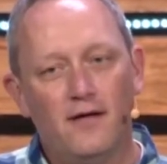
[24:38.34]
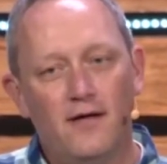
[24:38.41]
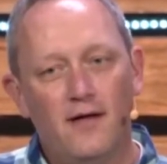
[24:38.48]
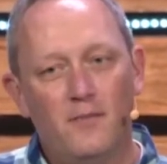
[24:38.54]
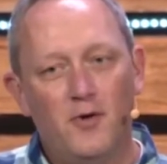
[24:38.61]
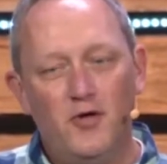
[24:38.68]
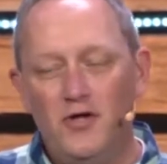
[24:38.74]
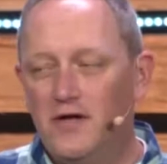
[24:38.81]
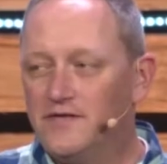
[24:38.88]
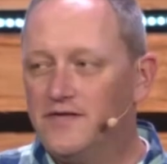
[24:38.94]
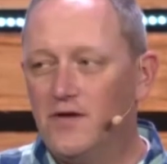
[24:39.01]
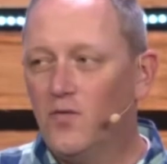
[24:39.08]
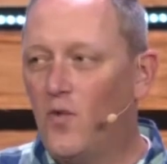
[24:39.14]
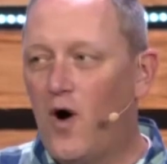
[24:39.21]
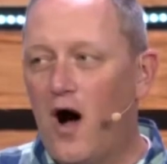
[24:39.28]
but you just
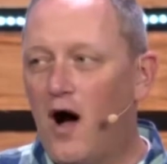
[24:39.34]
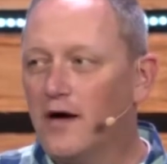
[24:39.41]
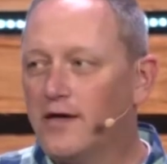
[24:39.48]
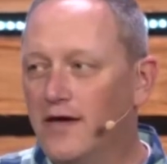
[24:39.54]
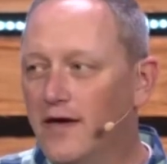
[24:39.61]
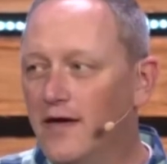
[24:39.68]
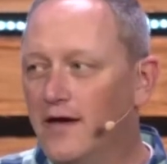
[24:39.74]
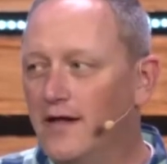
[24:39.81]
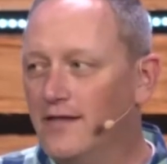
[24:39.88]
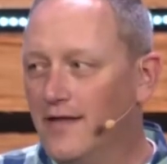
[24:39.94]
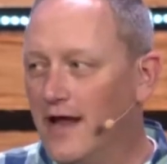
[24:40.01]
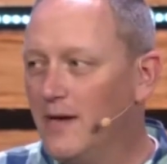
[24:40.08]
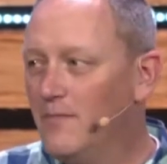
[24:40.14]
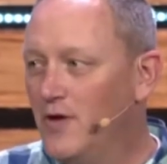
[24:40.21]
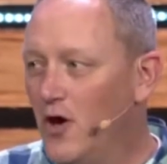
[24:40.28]
didn't walk in and let
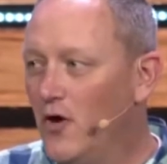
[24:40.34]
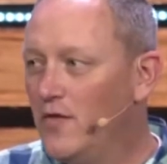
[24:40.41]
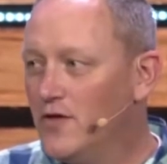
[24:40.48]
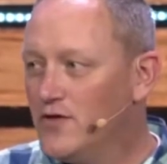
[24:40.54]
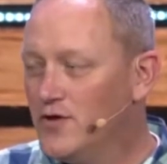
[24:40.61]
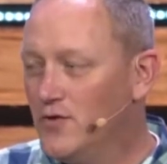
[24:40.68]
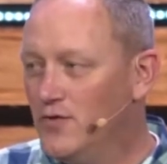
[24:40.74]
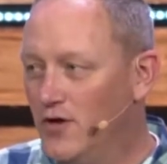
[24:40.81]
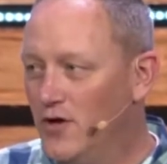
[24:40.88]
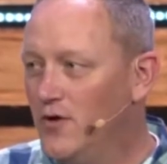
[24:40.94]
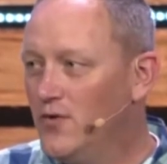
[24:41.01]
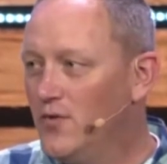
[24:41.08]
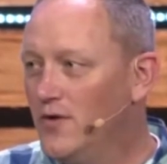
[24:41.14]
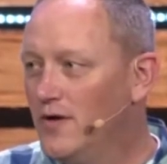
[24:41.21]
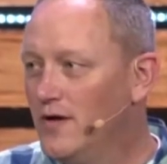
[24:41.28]
them know that you
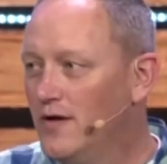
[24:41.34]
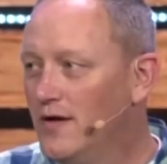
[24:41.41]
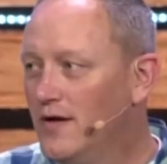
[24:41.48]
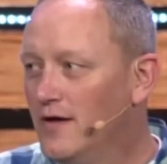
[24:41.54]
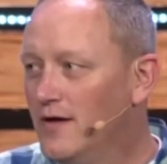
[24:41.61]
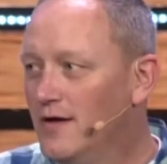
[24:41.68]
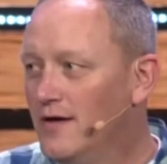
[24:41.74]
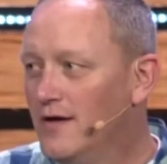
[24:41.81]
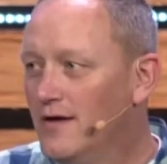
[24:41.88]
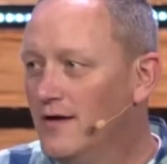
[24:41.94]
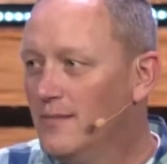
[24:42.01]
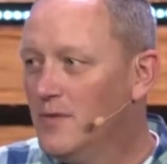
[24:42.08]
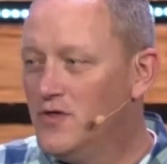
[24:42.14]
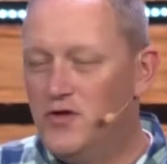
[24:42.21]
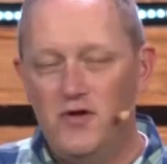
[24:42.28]
knew,
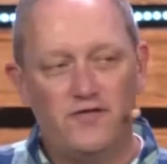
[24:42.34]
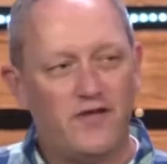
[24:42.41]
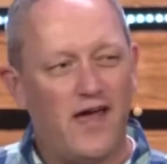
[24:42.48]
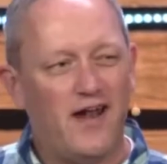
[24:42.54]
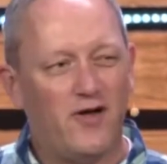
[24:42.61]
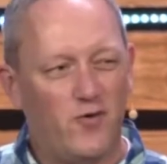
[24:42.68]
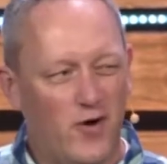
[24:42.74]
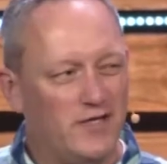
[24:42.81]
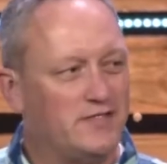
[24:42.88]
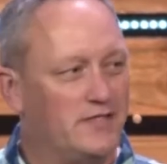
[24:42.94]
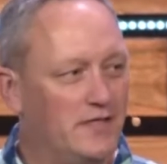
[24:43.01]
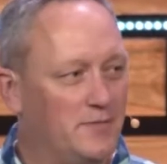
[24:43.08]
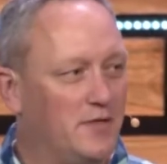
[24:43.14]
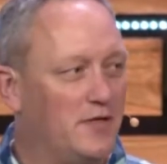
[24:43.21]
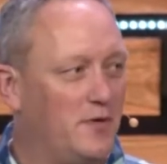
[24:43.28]
but you just kind of
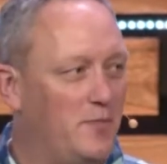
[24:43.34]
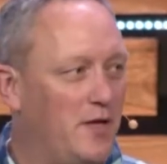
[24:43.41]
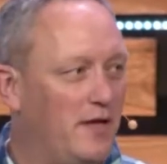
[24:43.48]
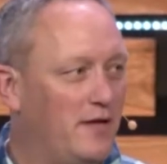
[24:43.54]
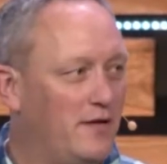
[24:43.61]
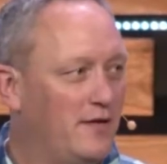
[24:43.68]
questioned them a little bit?